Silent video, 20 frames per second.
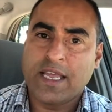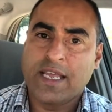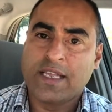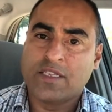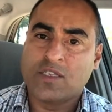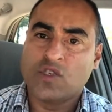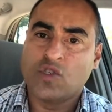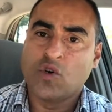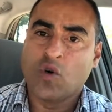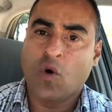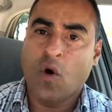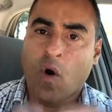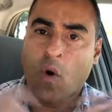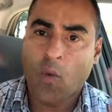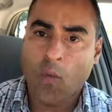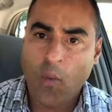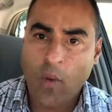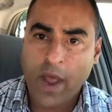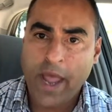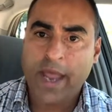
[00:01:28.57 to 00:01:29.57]
It's your
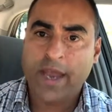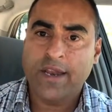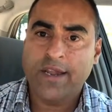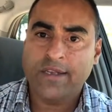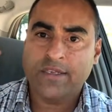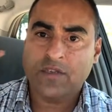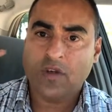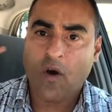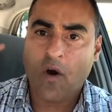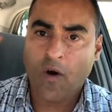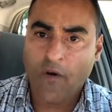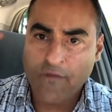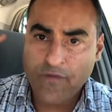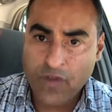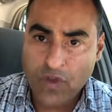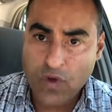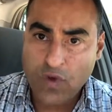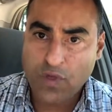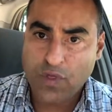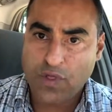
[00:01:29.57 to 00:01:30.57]
awareness of
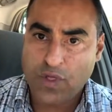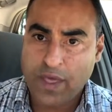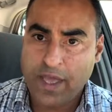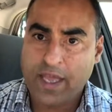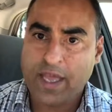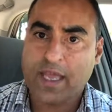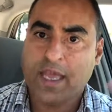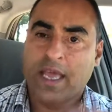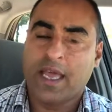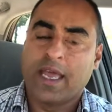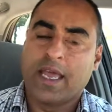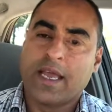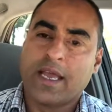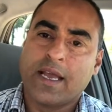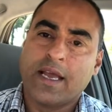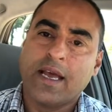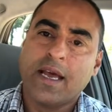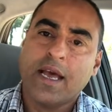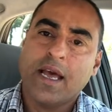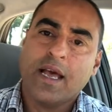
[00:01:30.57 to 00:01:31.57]
you
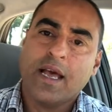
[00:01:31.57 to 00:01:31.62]
thinking.